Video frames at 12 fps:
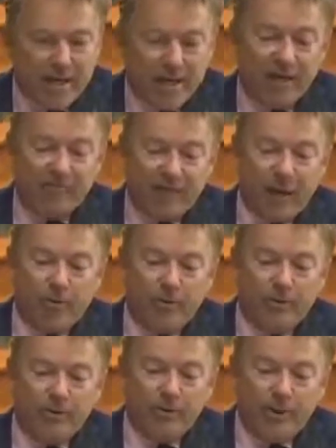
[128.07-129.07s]
if that were
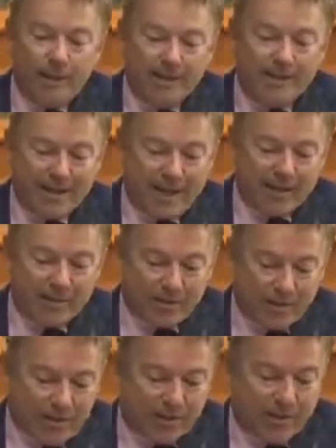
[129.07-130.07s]
released
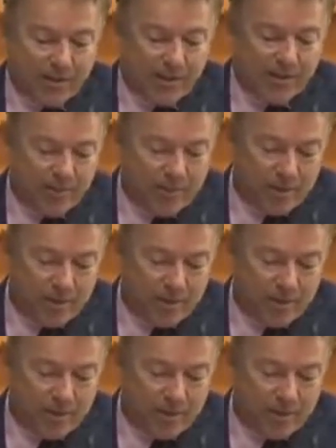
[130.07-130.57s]
accidentally?